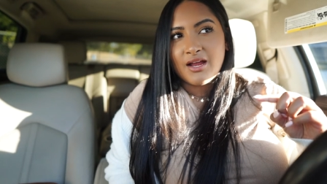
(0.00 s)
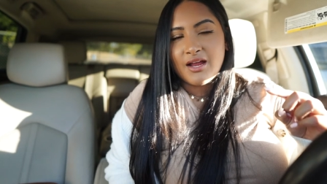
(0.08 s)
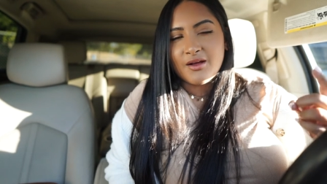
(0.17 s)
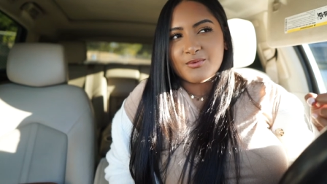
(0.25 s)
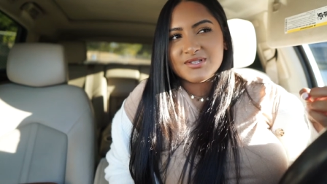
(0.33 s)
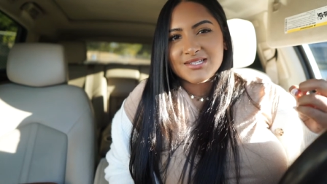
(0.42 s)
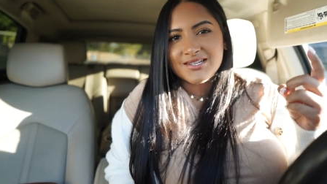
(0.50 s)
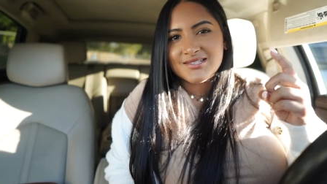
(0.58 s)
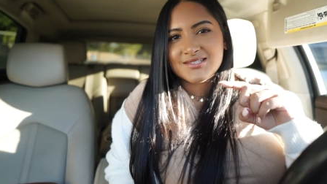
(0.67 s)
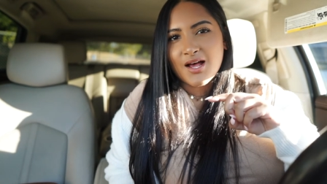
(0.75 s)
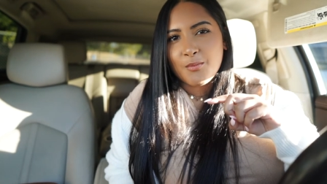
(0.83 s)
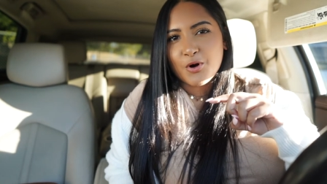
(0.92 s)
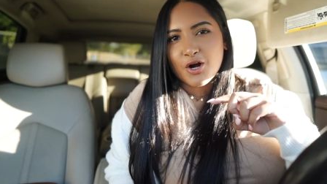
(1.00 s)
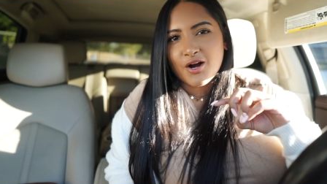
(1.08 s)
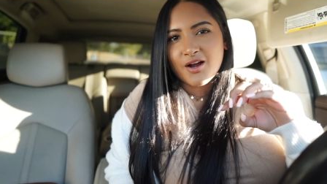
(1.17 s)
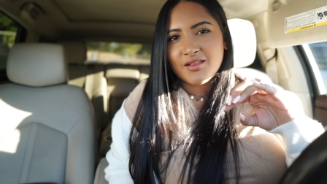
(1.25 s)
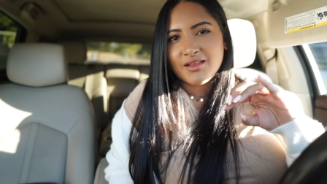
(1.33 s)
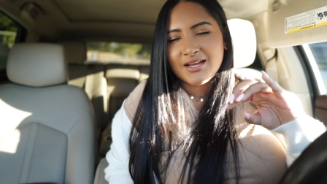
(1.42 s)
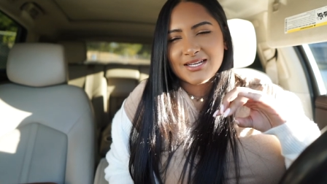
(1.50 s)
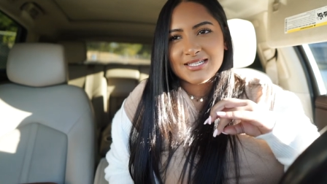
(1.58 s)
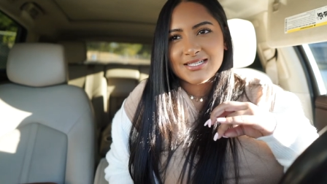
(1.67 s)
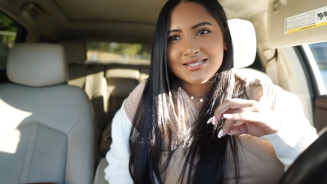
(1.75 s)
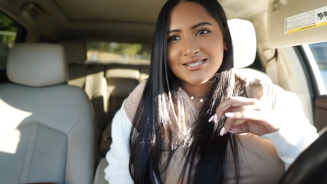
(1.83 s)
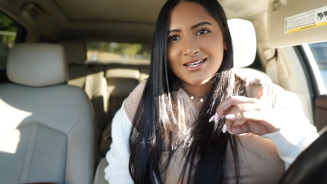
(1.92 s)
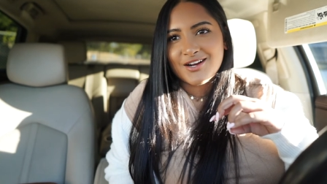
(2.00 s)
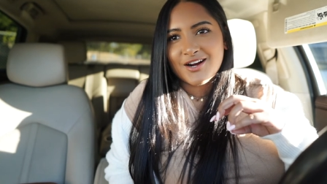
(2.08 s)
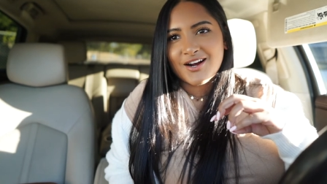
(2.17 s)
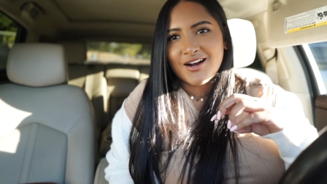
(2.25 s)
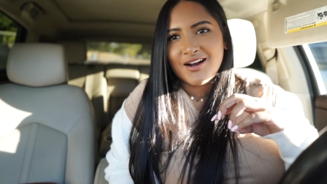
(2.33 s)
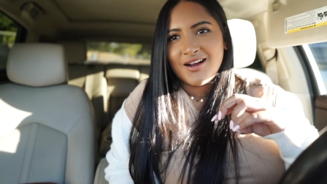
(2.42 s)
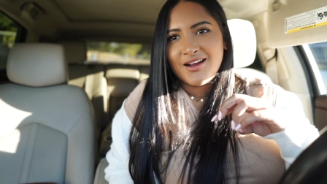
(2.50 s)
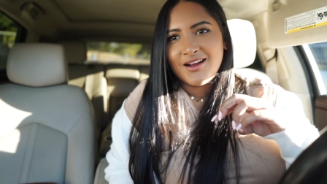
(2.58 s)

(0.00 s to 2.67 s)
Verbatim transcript: it was like summer, and like I didn't see her,